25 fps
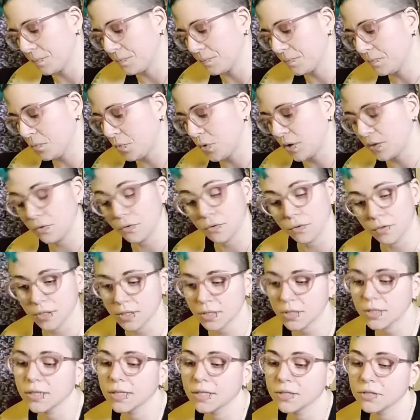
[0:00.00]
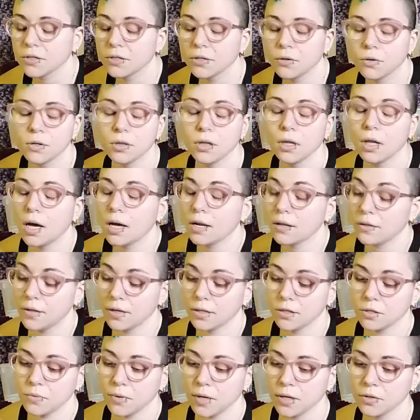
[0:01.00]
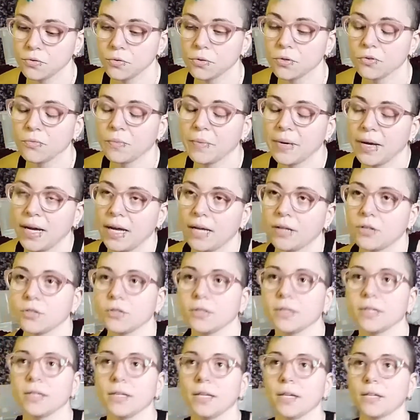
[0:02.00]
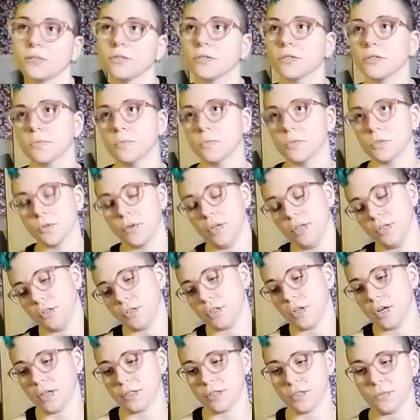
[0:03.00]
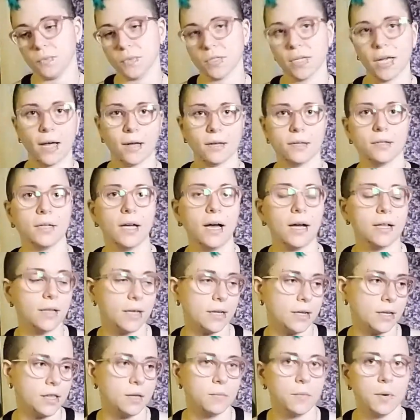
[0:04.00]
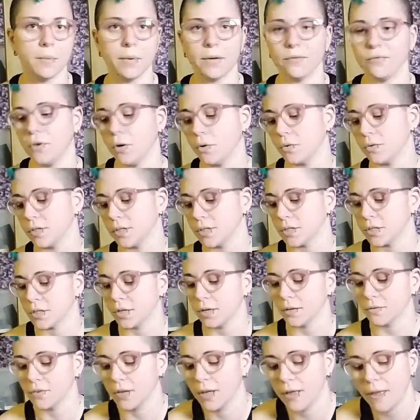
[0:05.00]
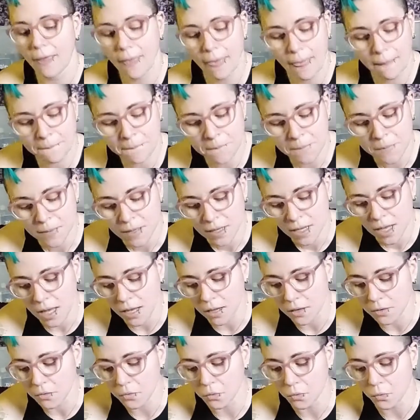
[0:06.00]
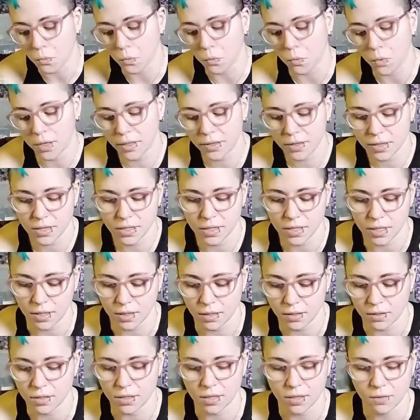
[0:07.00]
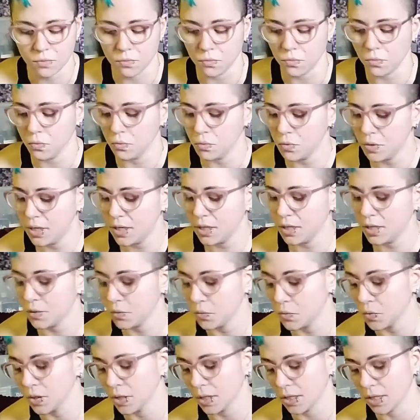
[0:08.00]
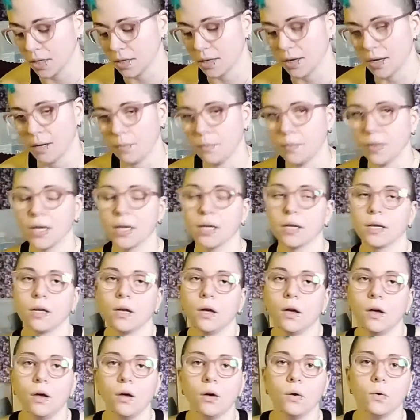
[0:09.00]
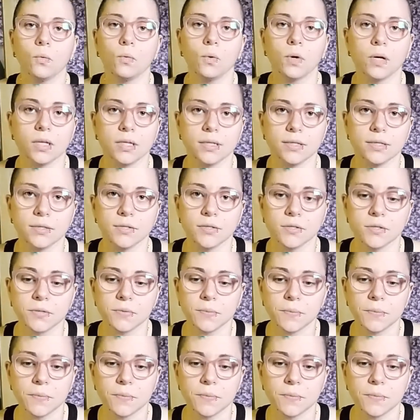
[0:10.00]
went through this list, and there are a lot of things that rang true for me. I actually took some screenshots and was highlighting them on my phone and stuff. And one thing that really, really got me was